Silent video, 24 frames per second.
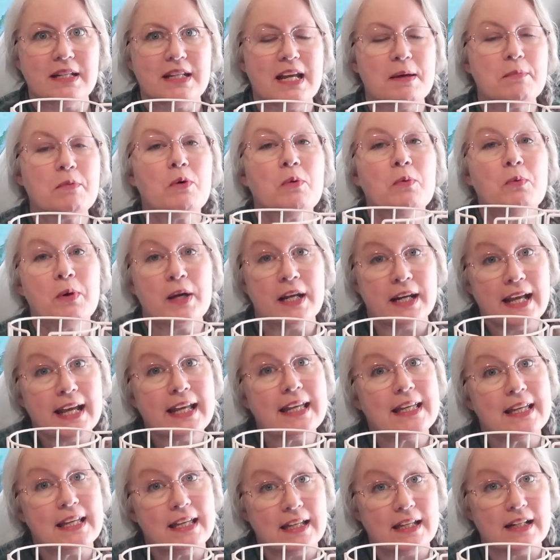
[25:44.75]
table when I
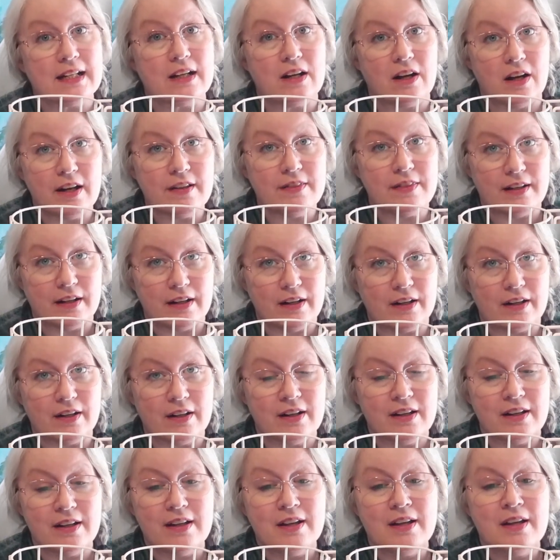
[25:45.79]
can get it on there.